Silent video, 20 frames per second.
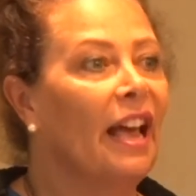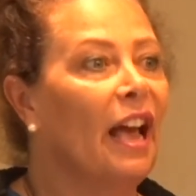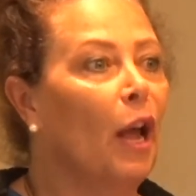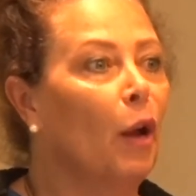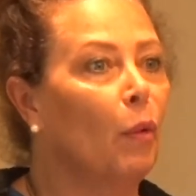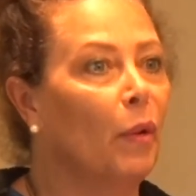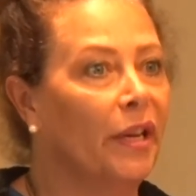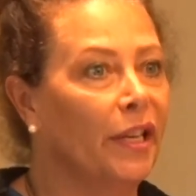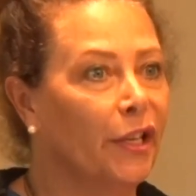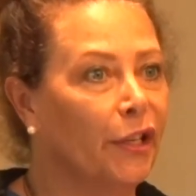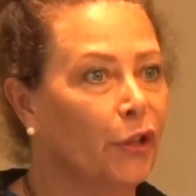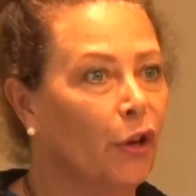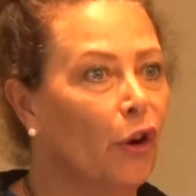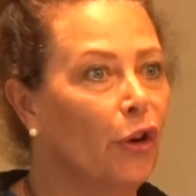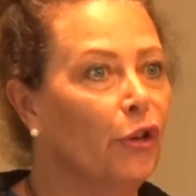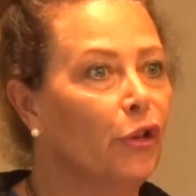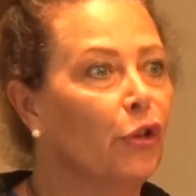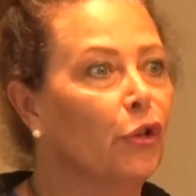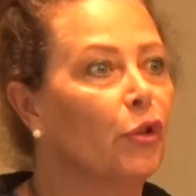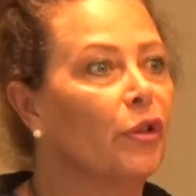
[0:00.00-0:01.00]
I want to
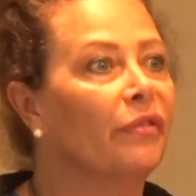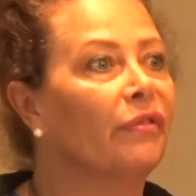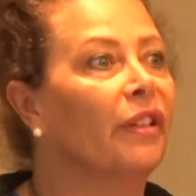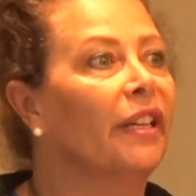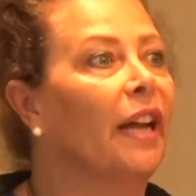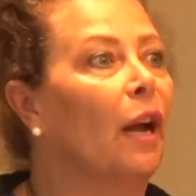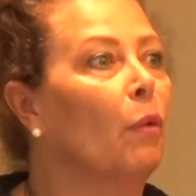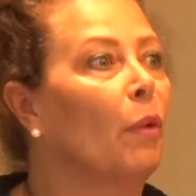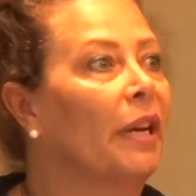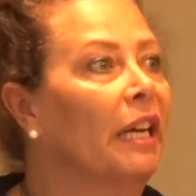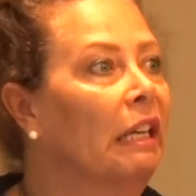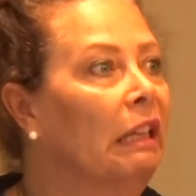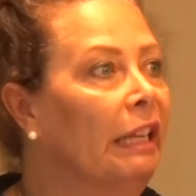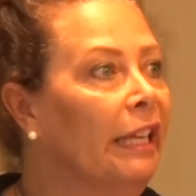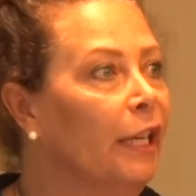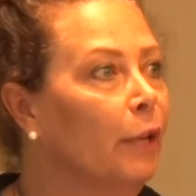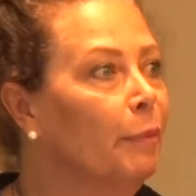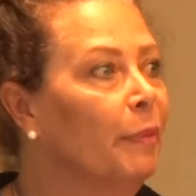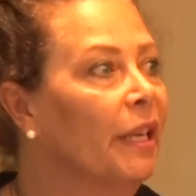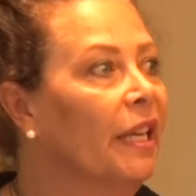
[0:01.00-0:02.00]
start nutritively. I want to
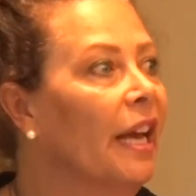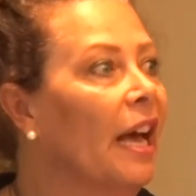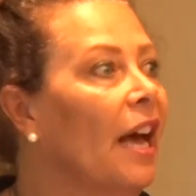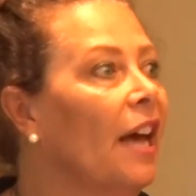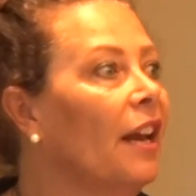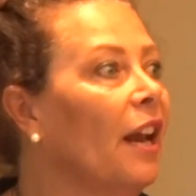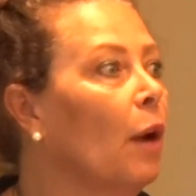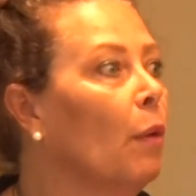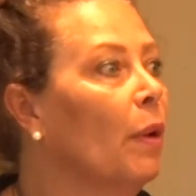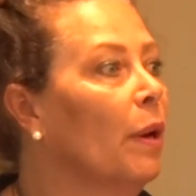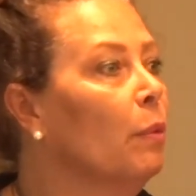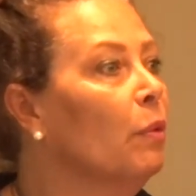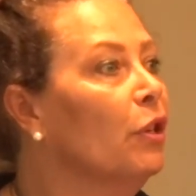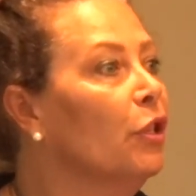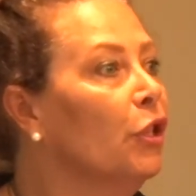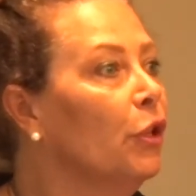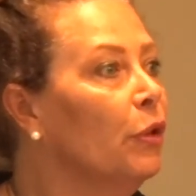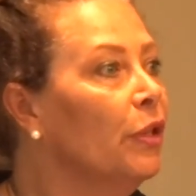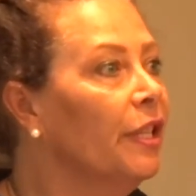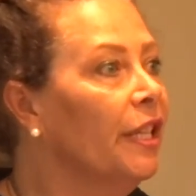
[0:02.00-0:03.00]
clean up the gut. I want to
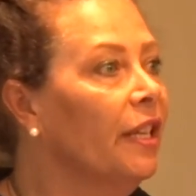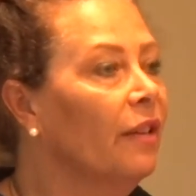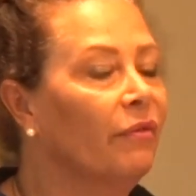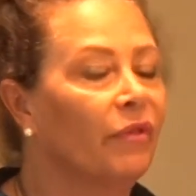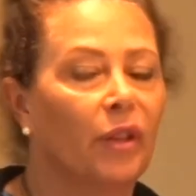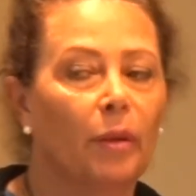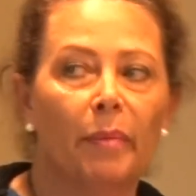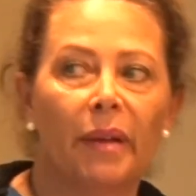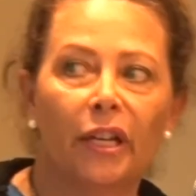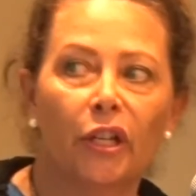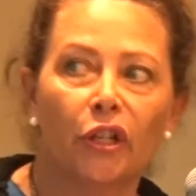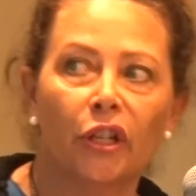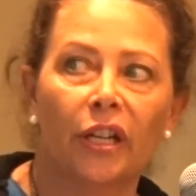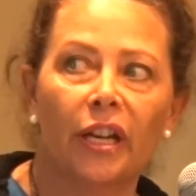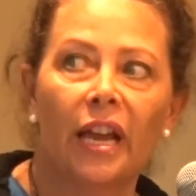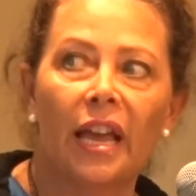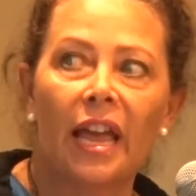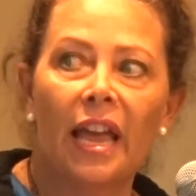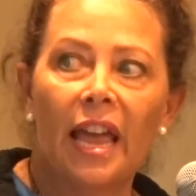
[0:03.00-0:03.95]
reduce the inflammation.